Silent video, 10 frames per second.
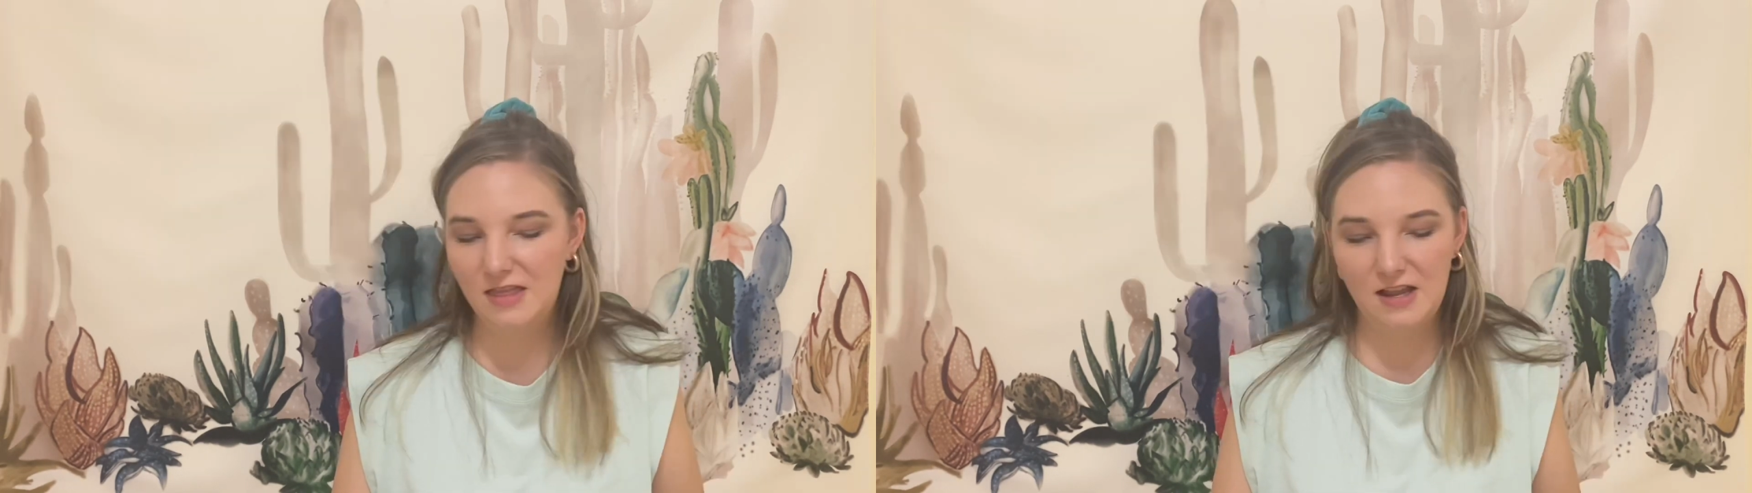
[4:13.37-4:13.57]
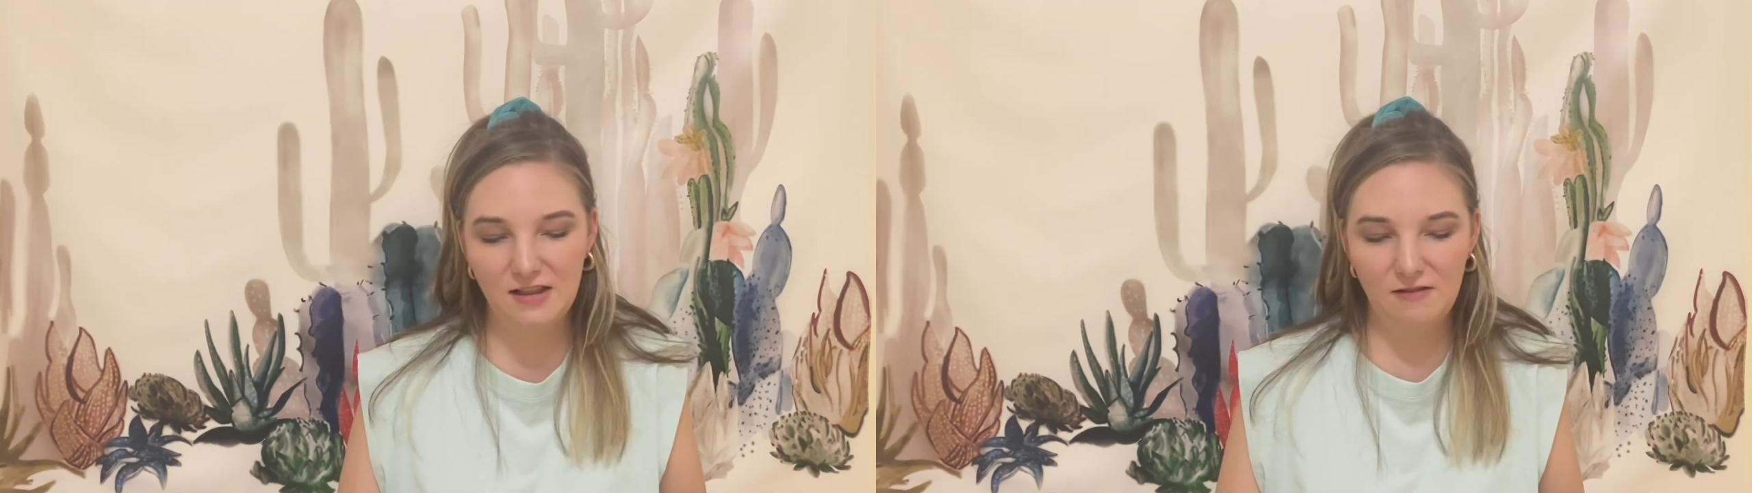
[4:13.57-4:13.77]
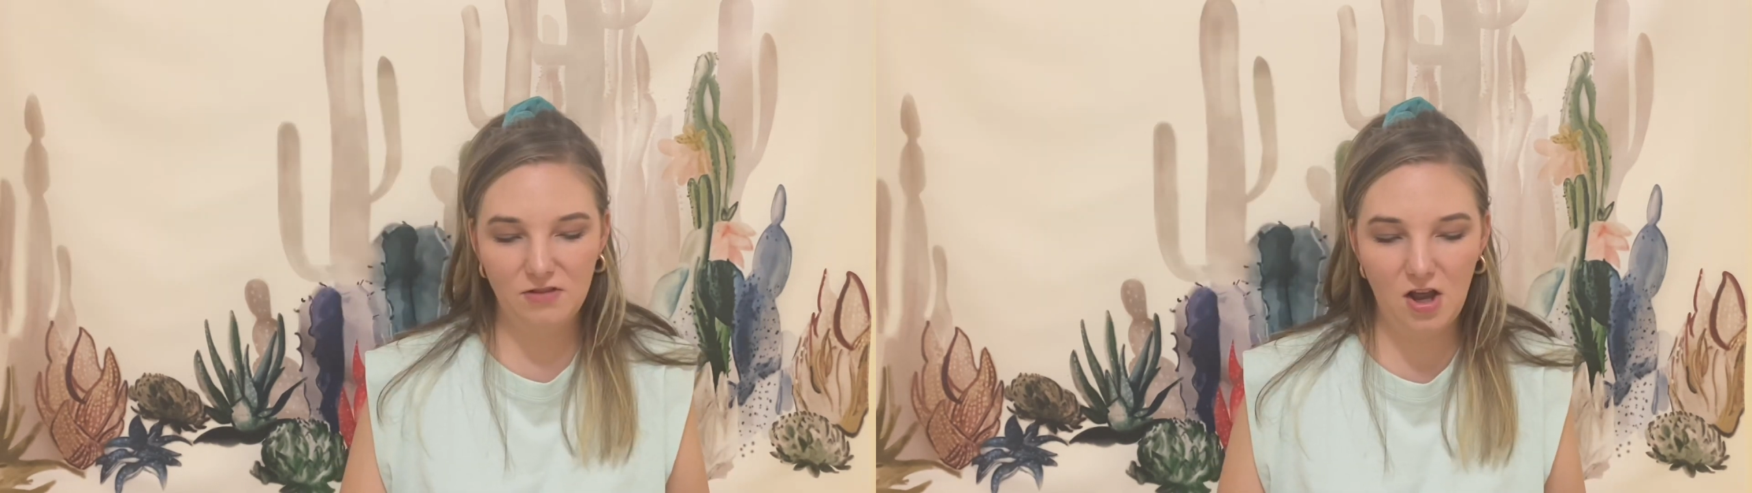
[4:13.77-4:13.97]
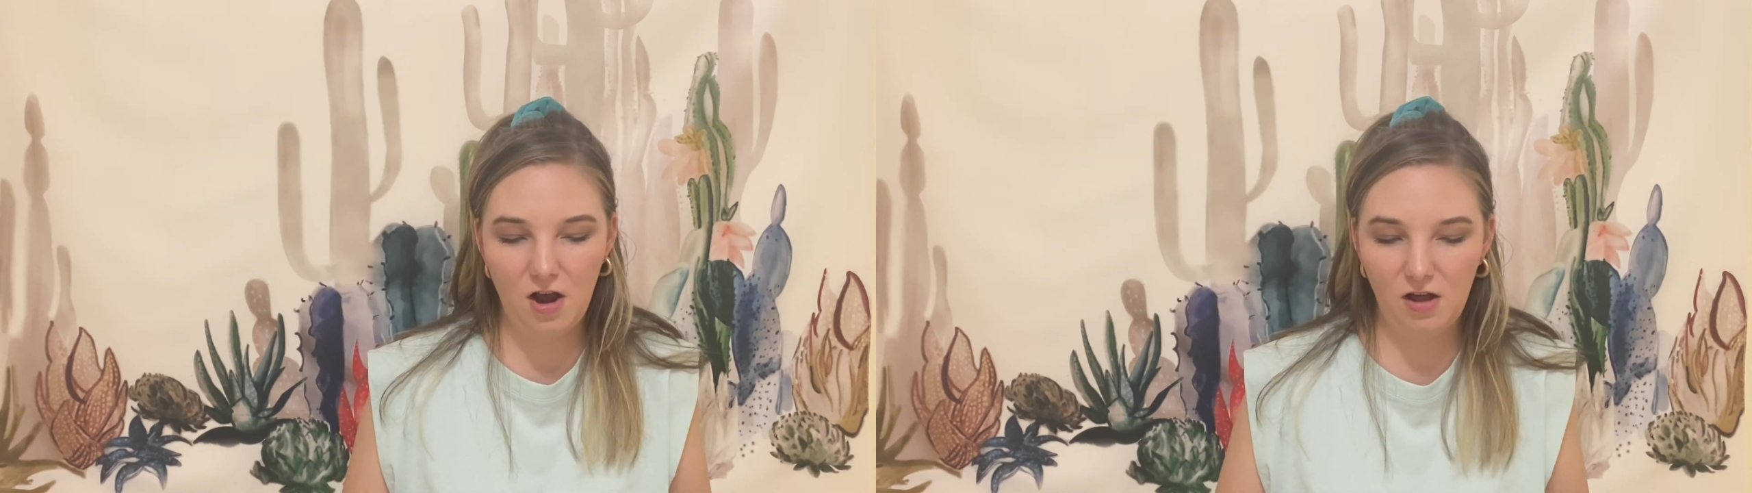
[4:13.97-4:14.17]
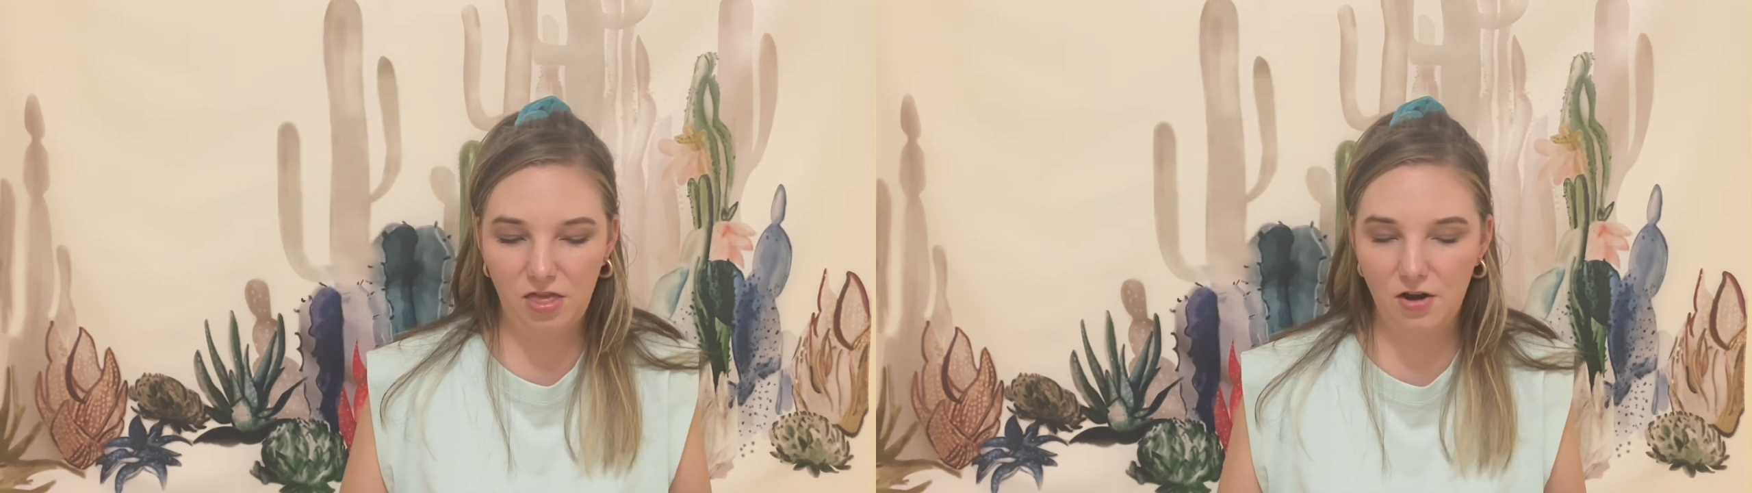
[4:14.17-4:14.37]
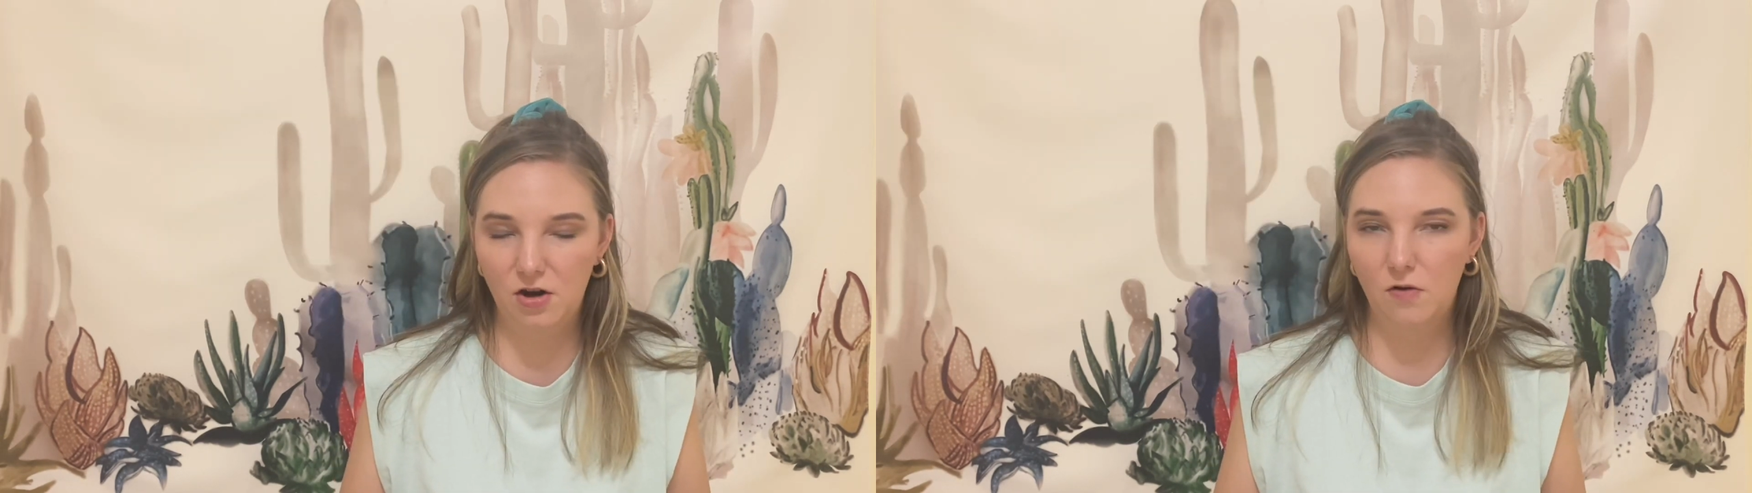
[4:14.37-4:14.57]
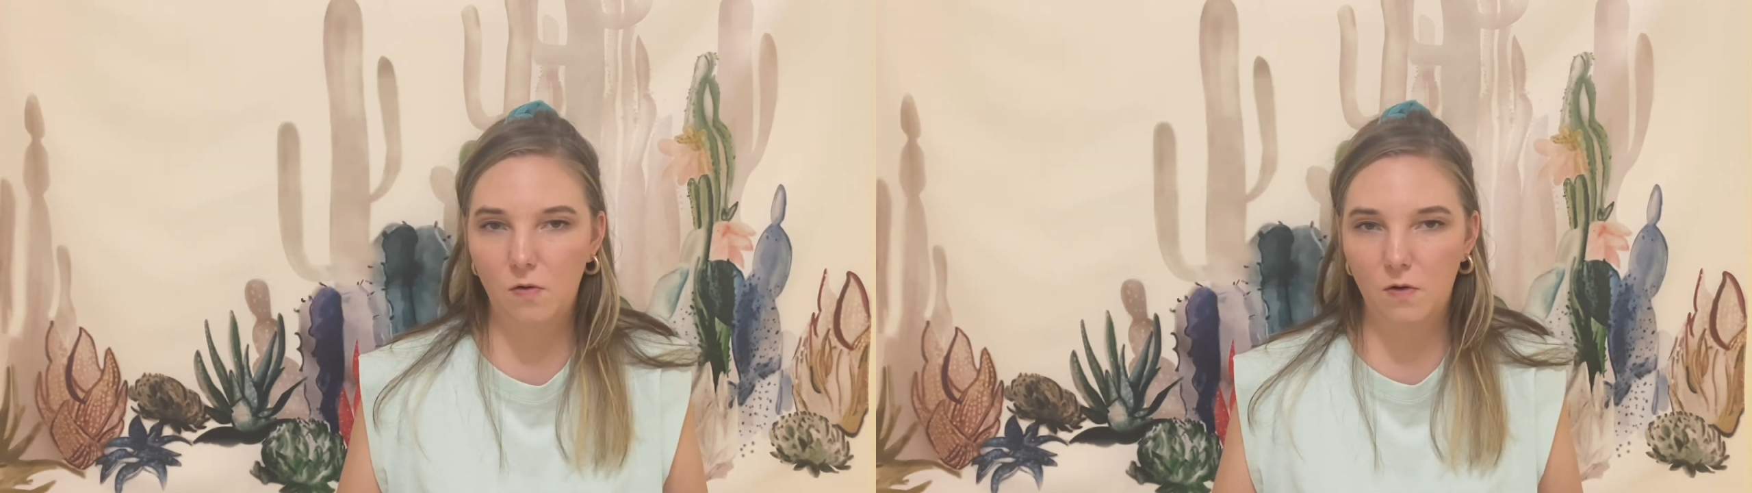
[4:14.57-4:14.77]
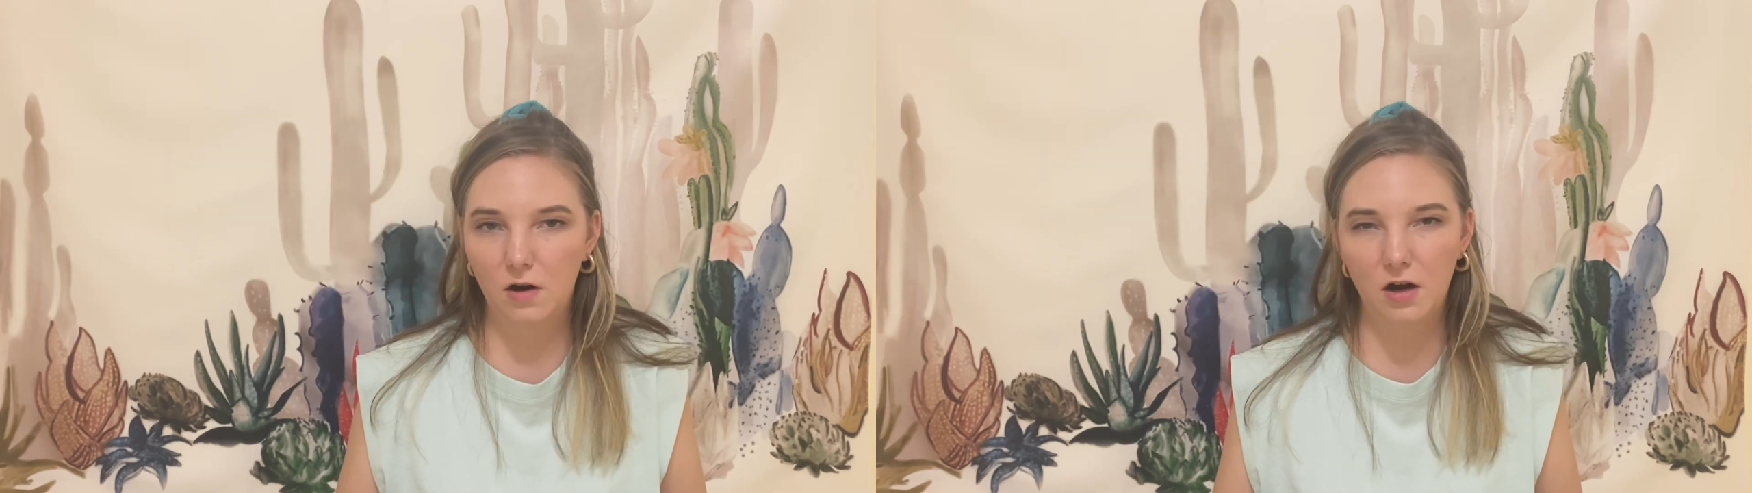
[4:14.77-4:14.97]
they love the author
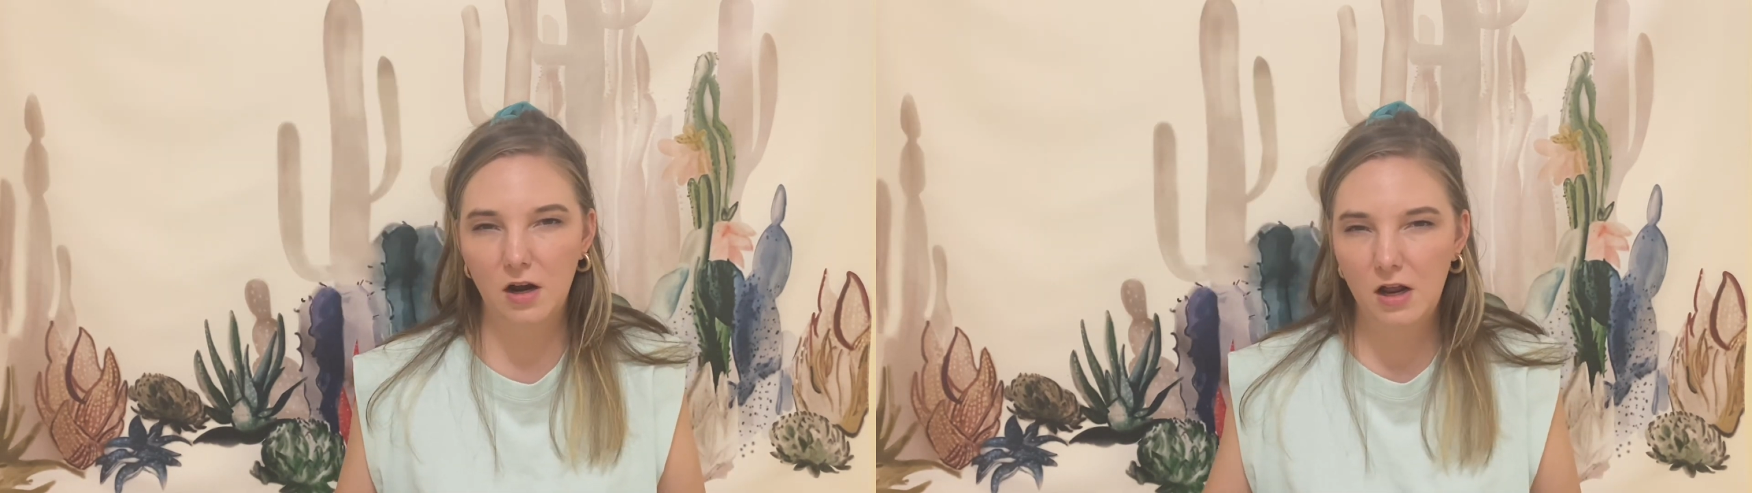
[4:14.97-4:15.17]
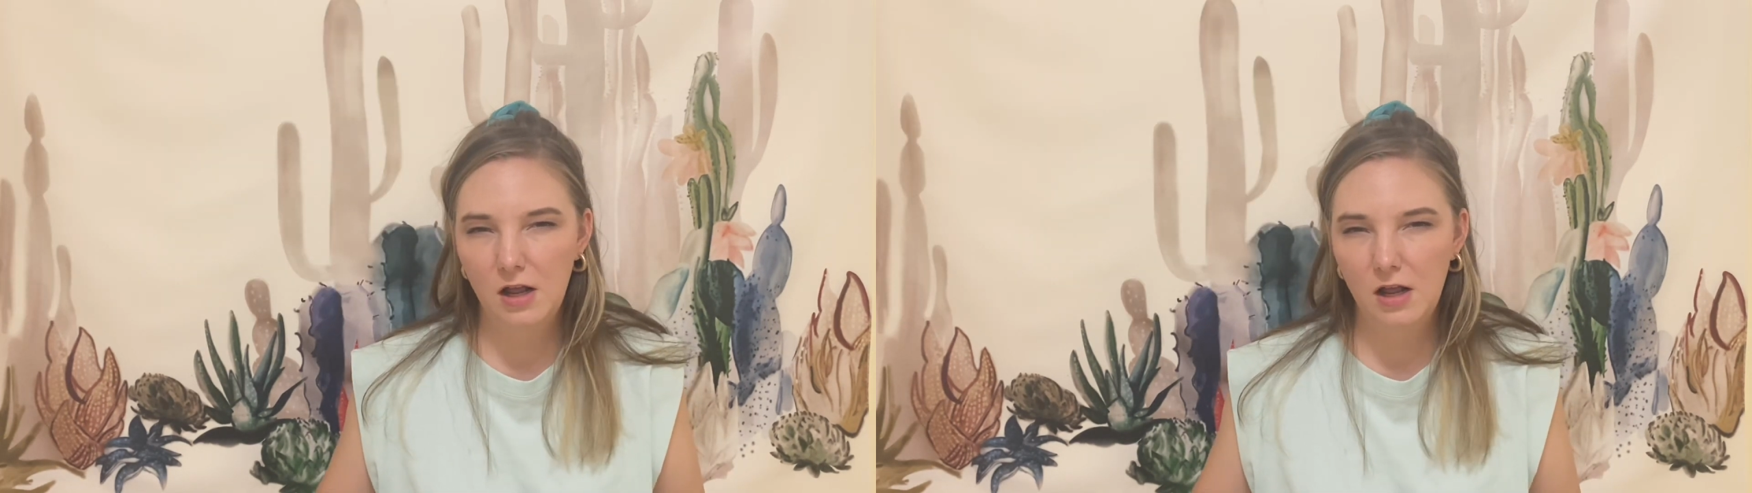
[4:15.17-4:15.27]
or